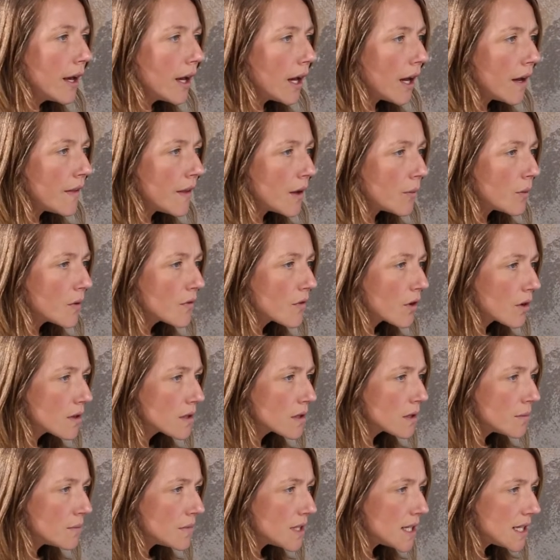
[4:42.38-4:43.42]
And then we've got
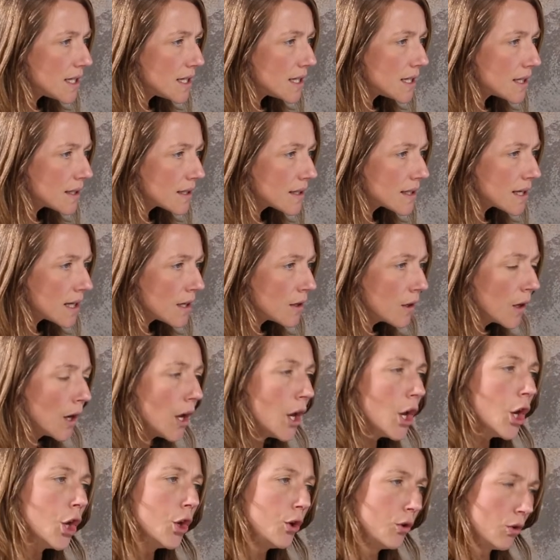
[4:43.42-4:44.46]
some details here.
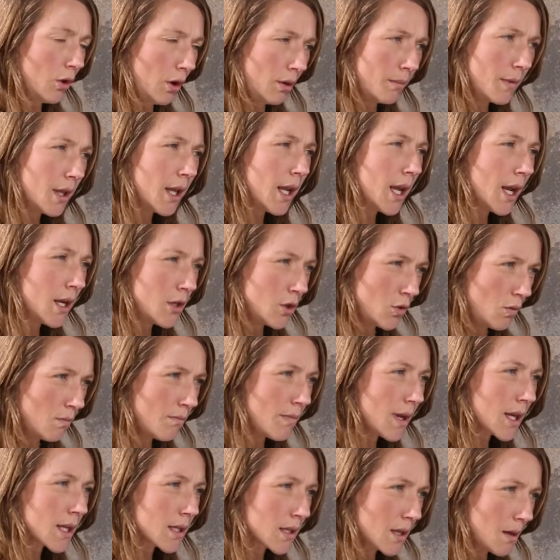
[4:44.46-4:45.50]
Normally I don't
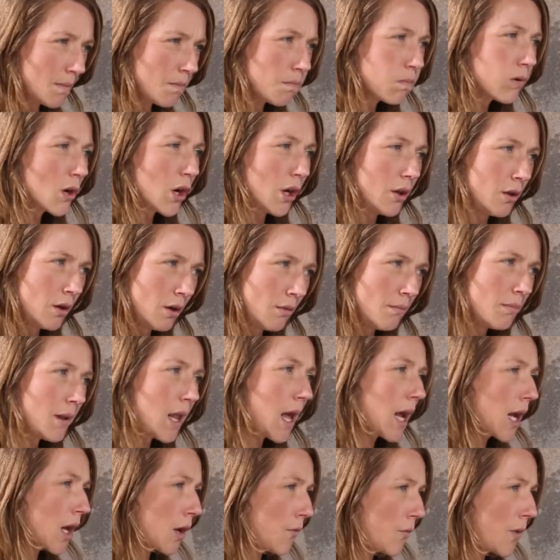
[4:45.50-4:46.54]
mix up color and
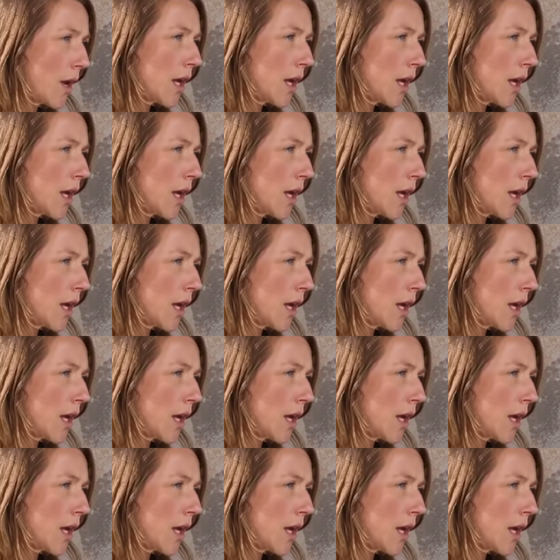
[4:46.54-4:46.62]
black and